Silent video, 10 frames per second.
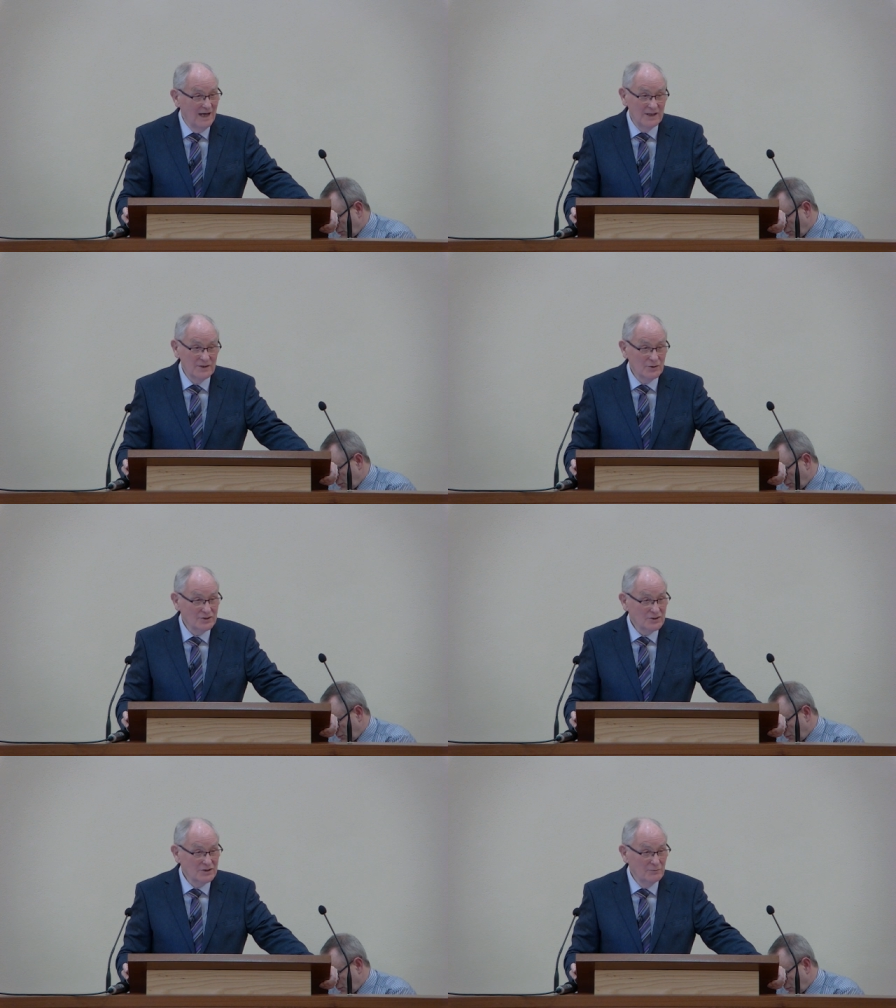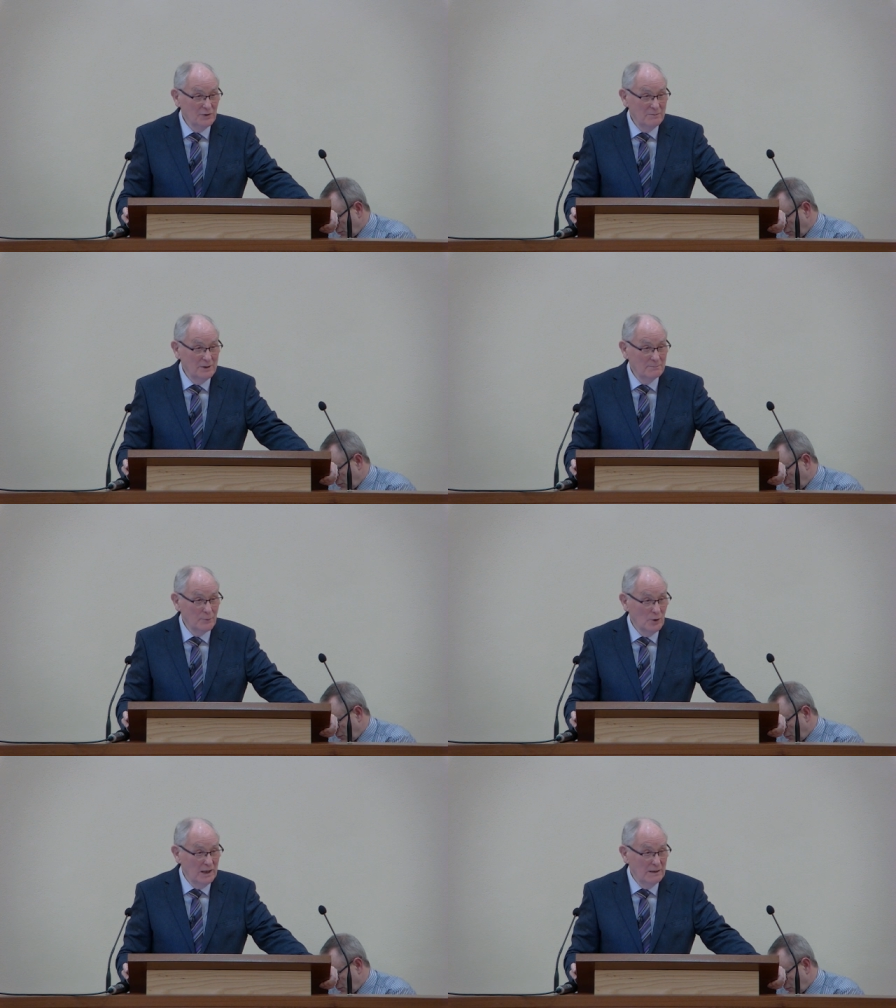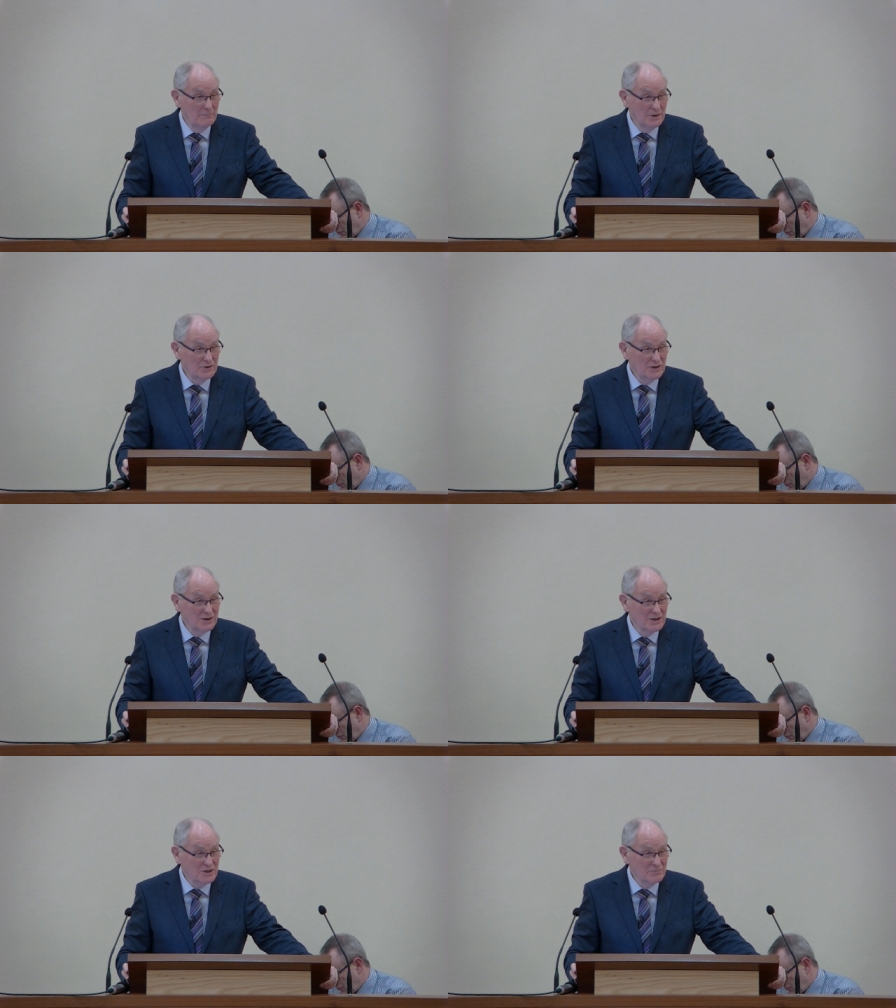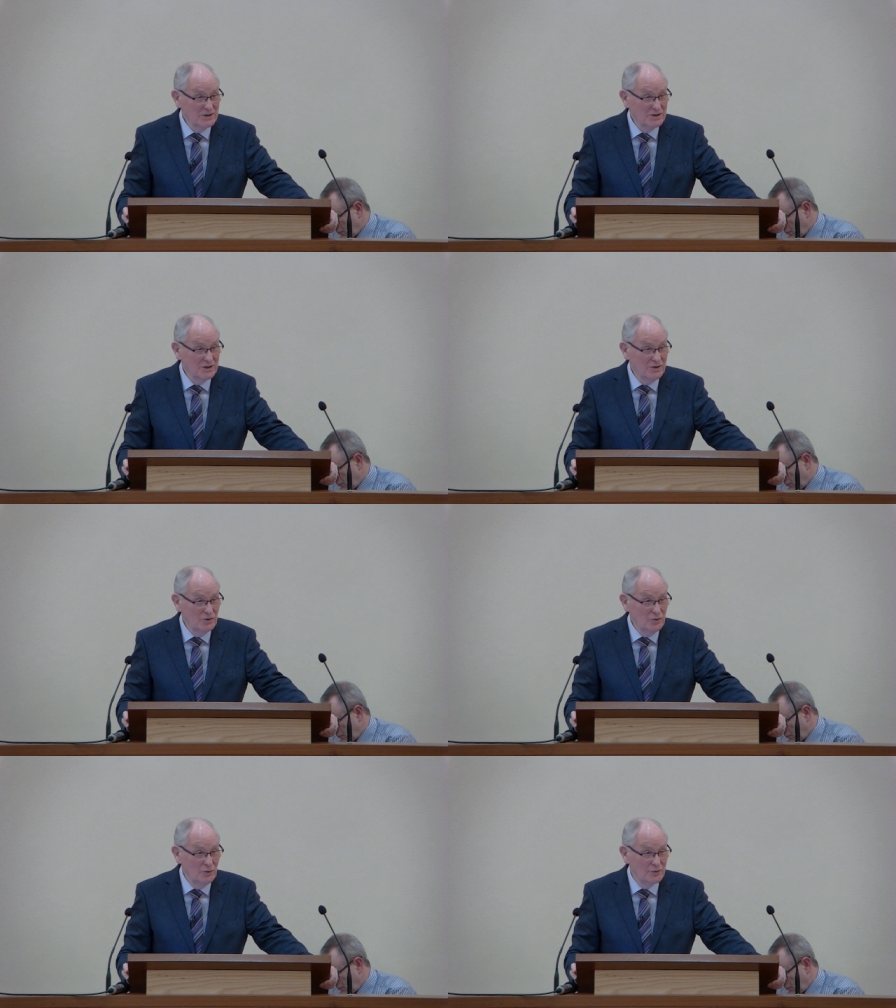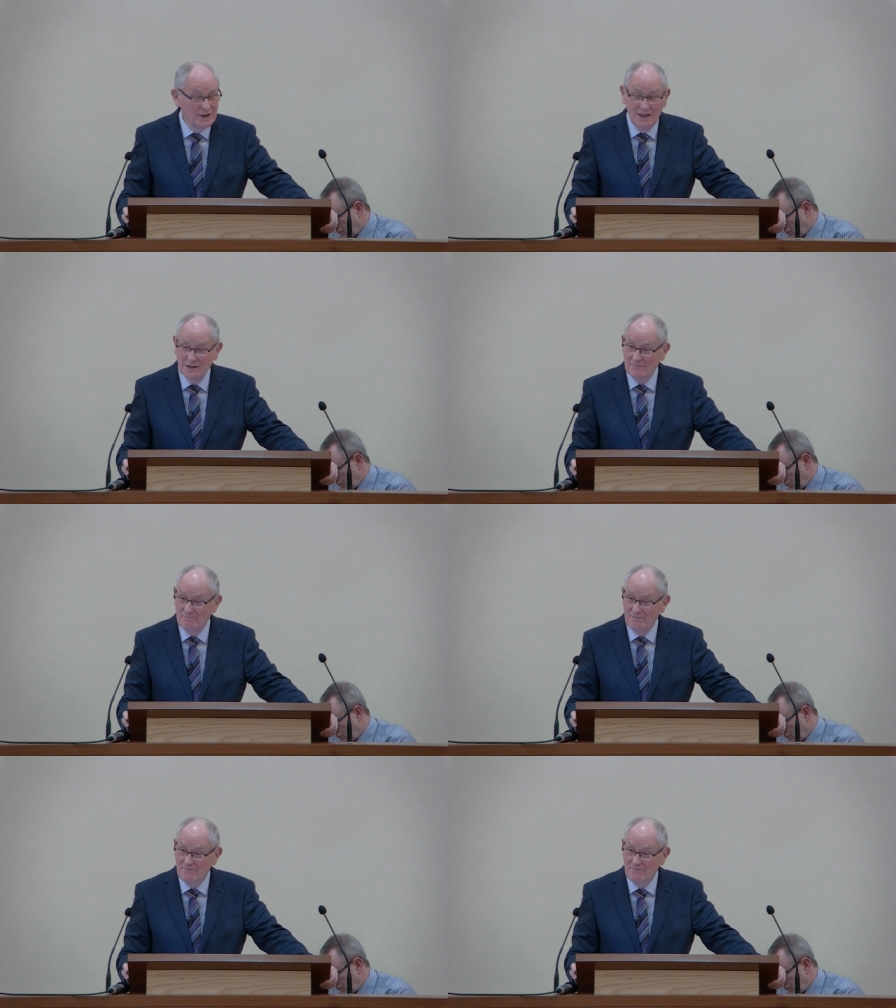I trust, and we've been praying much in this mission, and you know that,